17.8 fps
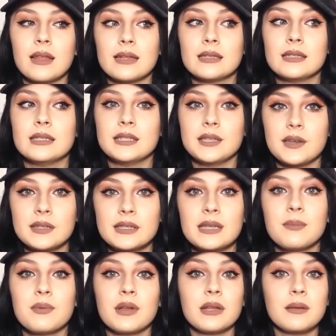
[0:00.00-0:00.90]
that's
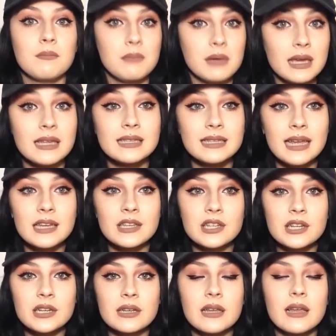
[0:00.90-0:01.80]
seriously putting me in
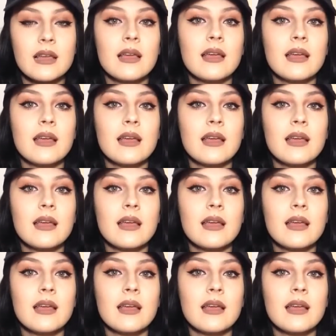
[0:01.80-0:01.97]
danger,